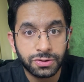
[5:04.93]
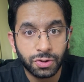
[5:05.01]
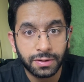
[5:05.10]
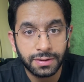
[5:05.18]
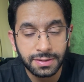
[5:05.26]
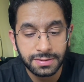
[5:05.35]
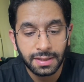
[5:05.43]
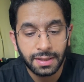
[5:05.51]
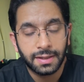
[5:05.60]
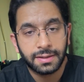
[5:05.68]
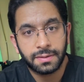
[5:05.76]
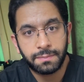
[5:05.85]
on this?
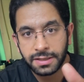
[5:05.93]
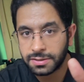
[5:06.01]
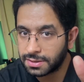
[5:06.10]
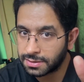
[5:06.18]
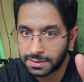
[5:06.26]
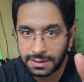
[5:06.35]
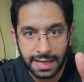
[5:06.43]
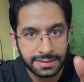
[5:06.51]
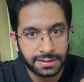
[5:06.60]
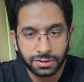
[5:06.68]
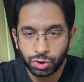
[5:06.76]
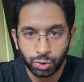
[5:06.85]
The best is
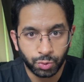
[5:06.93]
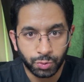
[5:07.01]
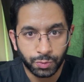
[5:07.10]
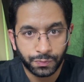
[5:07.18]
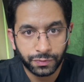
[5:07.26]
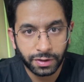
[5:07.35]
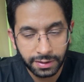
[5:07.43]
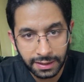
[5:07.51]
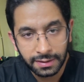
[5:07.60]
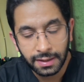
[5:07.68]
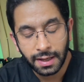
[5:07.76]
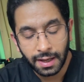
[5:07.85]
Classic 2,
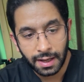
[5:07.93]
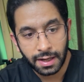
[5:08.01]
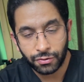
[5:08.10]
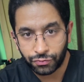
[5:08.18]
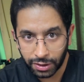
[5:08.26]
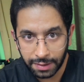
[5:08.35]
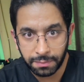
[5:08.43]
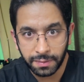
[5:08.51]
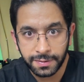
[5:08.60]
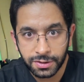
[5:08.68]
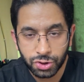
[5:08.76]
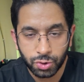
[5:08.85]
right? Now for
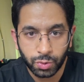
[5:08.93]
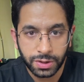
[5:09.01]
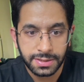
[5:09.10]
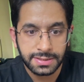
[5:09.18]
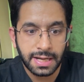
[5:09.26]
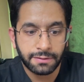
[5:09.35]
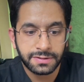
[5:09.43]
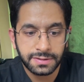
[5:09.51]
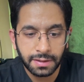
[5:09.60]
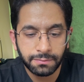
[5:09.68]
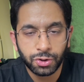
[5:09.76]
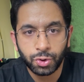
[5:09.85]
MBBS students, now
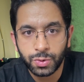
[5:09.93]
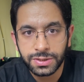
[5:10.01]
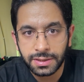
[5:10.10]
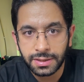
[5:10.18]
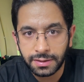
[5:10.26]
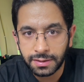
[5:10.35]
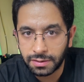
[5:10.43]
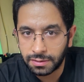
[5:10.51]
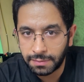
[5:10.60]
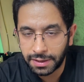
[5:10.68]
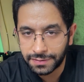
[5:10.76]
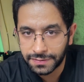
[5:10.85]
someone who is an internal
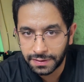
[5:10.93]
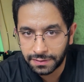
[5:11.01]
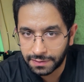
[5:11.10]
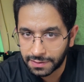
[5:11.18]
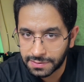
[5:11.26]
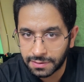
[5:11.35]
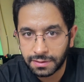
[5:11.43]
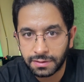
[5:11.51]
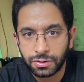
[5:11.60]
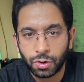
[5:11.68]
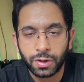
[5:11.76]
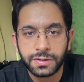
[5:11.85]
medicine
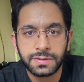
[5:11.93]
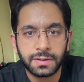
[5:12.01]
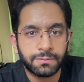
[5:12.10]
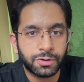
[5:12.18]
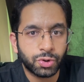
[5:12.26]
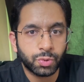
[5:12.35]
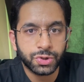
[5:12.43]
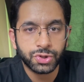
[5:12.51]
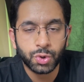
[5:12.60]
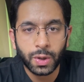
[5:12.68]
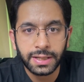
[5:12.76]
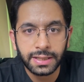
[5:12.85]
resident or someone who is
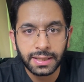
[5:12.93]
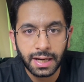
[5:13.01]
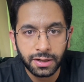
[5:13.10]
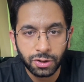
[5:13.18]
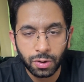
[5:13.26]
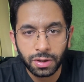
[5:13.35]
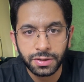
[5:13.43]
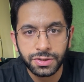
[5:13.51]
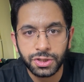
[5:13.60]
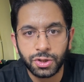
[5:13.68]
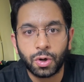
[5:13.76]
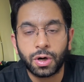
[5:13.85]
joining
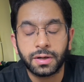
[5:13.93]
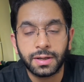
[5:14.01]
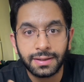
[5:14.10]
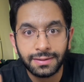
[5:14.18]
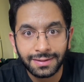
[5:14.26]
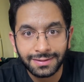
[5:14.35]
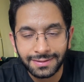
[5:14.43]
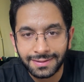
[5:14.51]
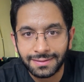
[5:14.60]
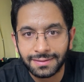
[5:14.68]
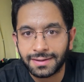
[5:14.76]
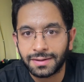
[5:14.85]
cardiology or
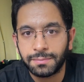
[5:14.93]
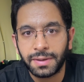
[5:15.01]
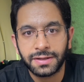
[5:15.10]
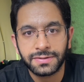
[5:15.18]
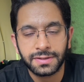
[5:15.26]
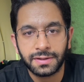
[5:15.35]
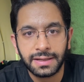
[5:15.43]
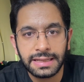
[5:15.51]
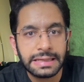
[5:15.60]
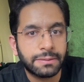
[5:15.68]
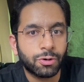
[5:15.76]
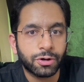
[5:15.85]
critical care medicine
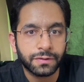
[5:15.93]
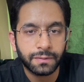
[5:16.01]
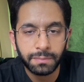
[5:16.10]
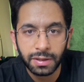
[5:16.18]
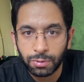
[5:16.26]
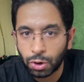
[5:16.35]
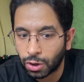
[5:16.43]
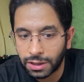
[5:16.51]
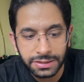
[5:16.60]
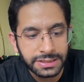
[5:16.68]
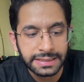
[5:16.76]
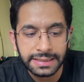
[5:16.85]
DM or
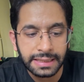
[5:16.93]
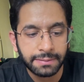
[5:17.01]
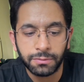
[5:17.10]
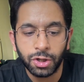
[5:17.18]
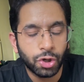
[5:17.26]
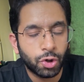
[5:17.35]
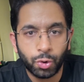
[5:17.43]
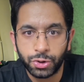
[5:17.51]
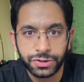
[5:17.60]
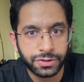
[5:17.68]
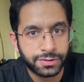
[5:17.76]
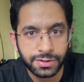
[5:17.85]
pulmonology DM, who
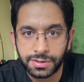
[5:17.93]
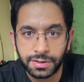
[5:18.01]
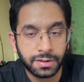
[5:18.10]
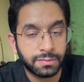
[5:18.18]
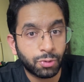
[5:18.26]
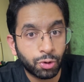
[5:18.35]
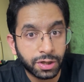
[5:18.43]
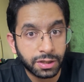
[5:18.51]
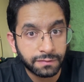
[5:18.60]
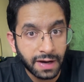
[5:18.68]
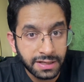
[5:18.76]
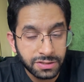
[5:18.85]
is interested in more
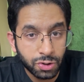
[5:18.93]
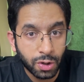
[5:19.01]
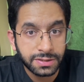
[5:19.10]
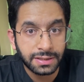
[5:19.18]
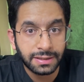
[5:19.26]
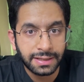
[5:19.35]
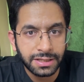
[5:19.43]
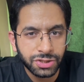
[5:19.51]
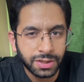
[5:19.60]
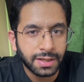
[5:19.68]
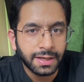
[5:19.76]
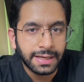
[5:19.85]
advanced
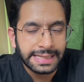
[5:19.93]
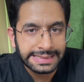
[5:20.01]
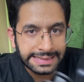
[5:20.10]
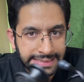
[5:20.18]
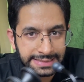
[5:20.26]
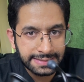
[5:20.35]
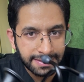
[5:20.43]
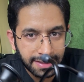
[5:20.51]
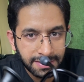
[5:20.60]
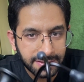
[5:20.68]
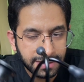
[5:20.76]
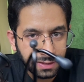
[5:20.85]
auscultation, this
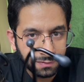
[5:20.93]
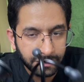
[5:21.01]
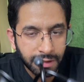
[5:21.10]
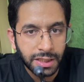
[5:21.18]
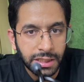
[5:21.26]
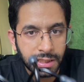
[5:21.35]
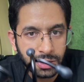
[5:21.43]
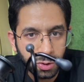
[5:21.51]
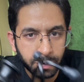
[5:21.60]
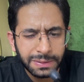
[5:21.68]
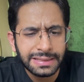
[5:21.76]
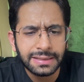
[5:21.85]
is definitely
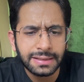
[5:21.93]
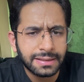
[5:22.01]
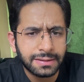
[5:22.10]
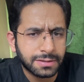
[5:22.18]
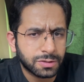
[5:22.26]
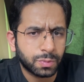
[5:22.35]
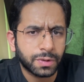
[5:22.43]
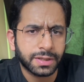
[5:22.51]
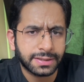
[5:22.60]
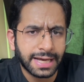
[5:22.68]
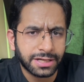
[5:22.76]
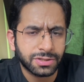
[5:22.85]
superior, and it's
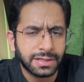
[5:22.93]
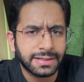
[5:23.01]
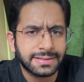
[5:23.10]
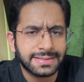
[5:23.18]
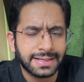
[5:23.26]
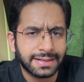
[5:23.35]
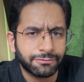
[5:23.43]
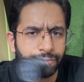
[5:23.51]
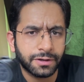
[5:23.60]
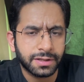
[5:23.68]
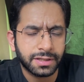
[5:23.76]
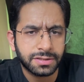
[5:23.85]
worth, actually it's
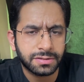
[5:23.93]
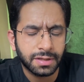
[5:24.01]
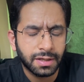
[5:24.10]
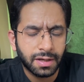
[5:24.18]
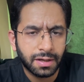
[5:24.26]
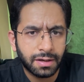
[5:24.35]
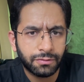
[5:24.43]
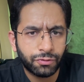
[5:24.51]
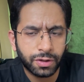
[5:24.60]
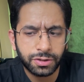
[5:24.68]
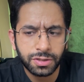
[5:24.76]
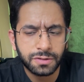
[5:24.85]

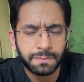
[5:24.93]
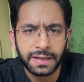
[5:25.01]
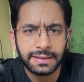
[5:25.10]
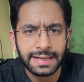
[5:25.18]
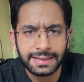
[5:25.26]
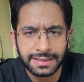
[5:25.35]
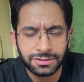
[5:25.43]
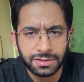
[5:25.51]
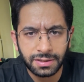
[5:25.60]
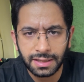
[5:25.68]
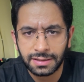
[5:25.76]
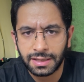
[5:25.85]
worth to spend that
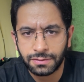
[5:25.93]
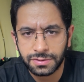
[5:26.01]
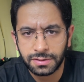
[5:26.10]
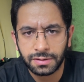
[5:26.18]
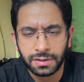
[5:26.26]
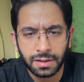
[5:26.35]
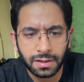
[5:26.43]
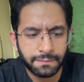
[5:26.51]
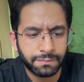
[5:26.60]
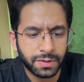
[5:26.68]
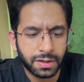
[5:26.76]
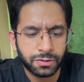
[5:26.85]
extra 10,000
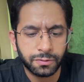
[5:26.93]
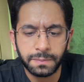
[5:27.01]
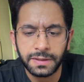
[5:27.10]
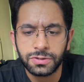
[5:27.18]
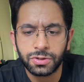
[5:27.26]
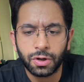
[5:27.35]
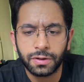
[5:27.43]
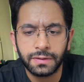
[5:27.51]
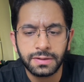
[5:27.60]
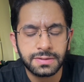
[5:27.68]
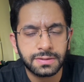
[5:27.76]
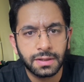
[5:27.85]
rupees on
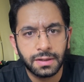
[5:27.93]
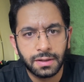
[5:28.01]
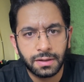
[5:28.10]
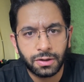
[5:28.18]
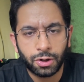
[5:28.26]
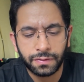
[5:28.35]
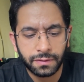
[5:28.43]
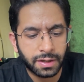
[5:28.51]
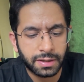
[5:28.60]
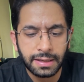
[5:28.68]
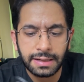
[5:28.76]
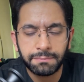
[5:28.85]
this
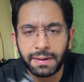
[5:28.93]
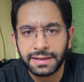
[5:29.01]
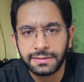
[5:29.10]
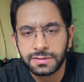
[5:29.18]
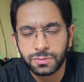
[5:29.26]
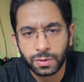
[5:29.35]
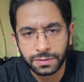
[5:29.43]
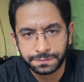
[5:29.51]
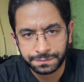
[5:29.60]
and buy this one,